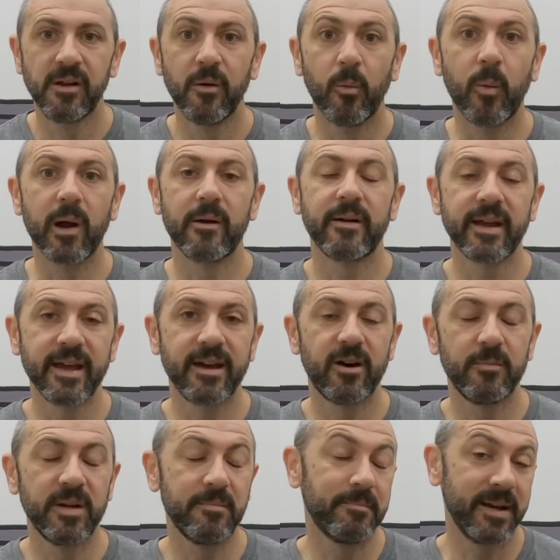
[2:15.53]
Wearing a
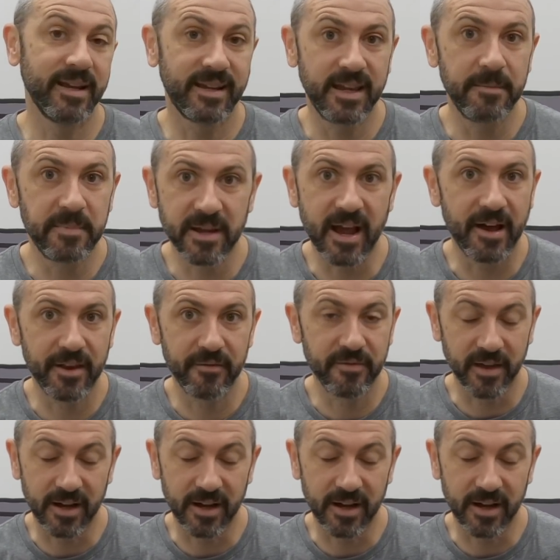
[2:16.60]
helmet might keep you out of the